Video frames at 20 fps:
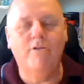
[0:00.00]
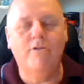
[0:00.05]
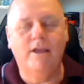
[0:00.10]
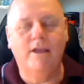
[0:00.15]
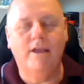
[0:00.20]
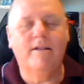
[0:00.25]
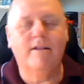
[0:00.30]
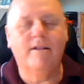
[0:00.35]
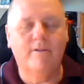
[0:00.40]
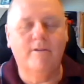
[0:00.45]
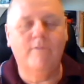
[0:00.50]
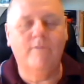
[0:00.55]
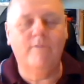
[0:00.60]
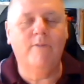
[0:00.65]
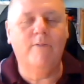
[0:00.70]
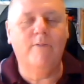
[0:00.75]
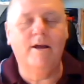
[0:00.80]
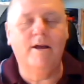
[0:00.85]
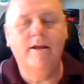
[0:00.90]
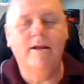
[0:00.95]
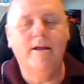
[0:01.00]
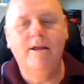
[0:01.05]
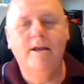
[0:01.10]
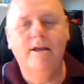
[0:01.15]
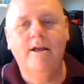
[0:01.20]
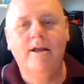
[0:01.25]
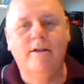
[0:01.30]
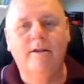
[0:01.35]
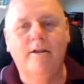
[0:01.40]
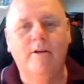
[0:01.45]
think, to
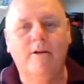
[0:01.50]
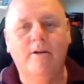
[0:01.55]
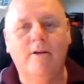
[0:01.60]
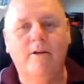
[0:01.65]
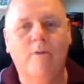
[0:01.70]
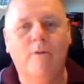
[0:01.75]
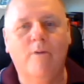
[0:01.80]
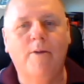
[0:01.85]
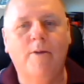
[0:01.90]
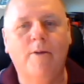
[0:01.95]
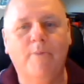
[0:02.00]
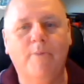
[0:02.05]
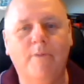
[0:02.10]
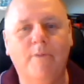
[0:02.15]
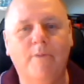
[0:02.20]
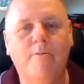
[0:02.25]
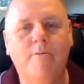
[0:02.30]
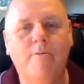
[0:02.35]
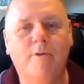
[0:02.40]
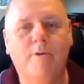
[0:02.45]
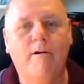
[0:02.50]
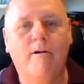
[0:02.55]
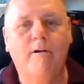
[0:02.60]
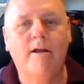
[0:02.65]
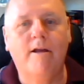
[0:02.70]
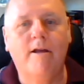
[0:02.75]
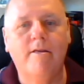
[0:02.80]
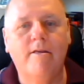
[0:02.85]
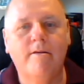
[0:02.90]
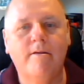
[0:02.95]
helping people
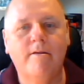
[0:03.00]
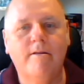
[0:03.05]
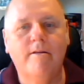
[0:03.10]
progress?